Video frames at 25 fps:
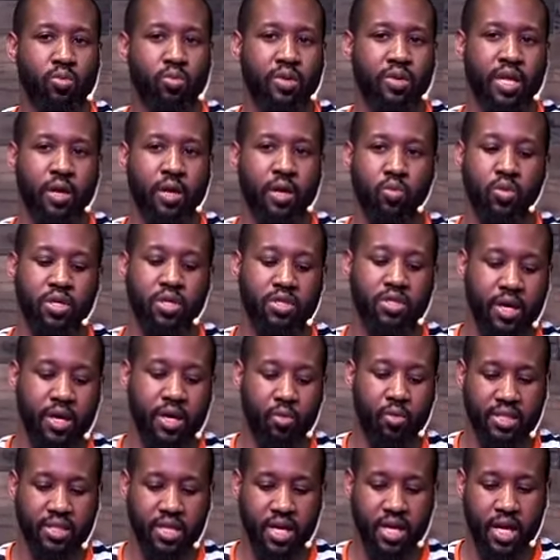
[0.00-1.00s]
that
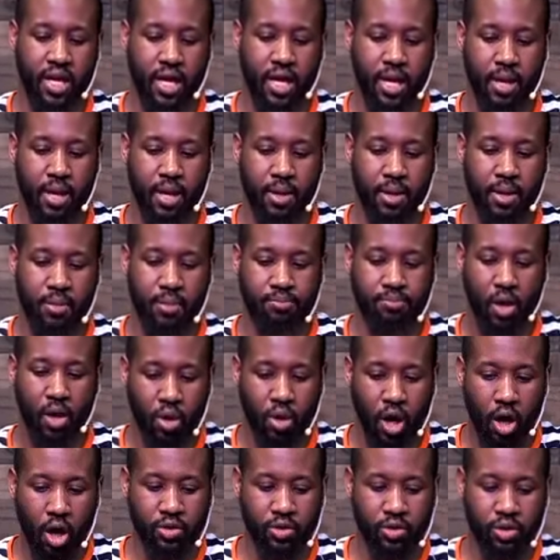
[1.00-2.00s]
was
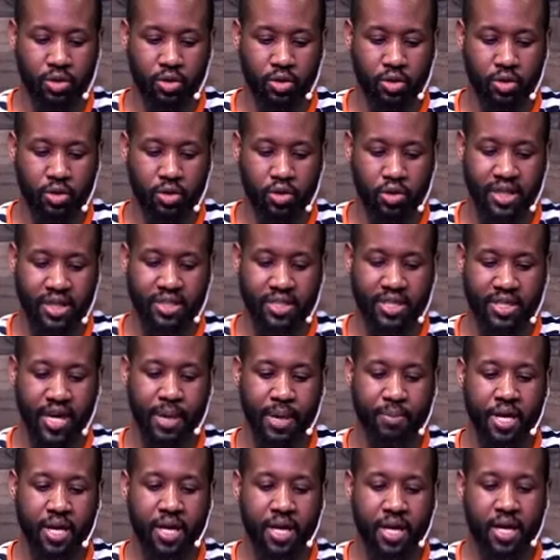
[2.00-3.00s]
around during that
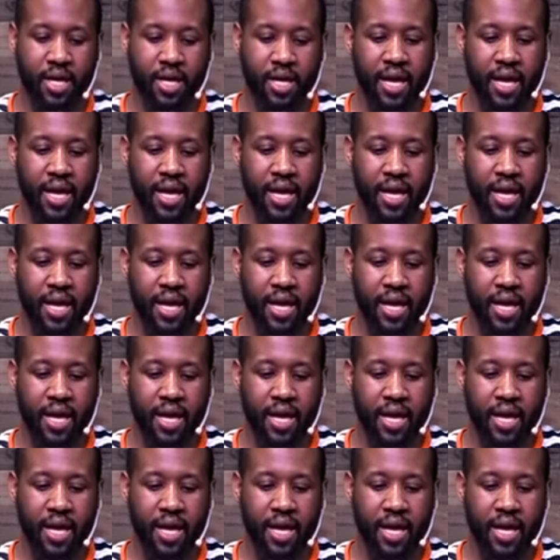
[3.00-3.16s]
time,